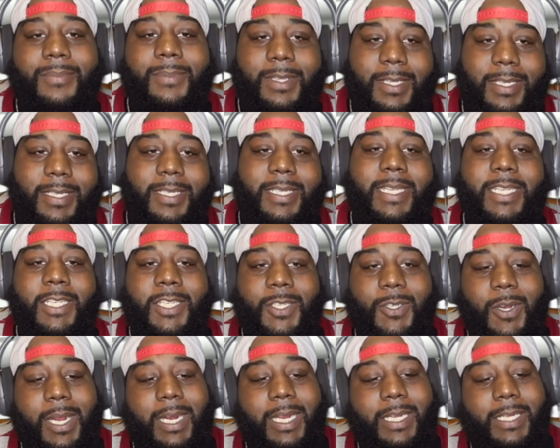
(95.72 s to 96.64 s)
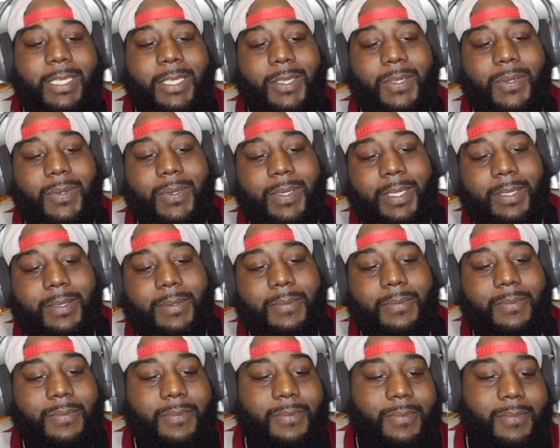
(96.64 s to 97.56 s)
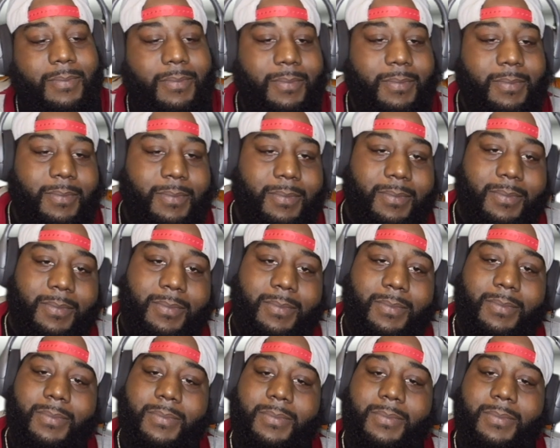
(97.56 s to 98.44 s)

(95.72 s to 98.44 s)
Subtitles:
let's get straight into it.